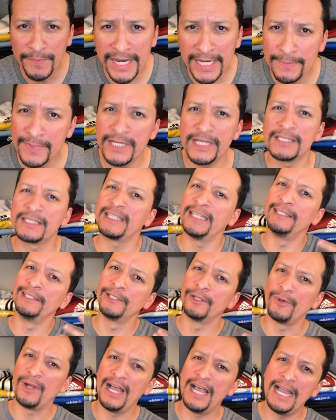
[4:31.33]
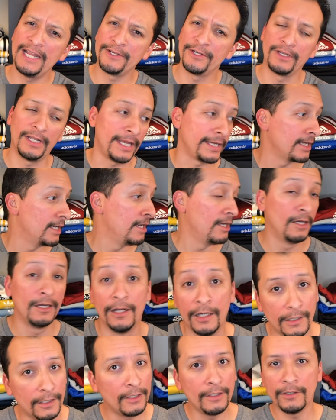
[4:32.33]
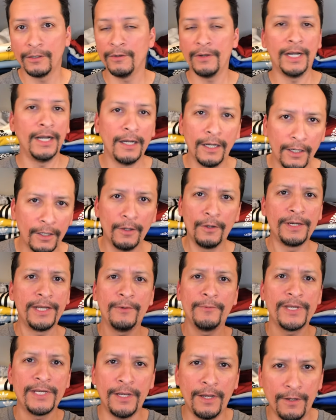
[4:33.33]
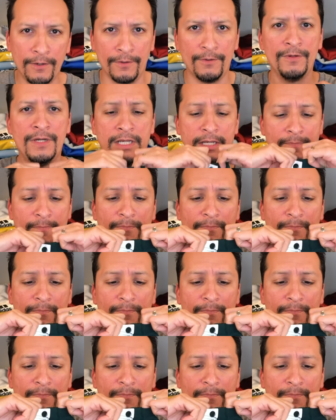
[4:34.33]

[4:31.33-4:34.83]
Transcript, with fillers: maybe, it's getting a little hot and you're like, uh-oh, uh-oh, here we go.